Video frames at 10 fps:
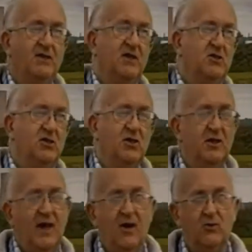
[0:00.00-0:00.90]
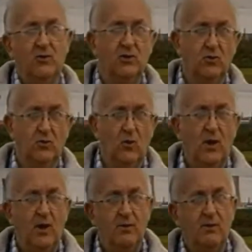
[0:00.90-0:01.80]
as it turned out,
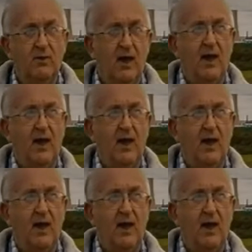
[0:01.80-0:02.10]
to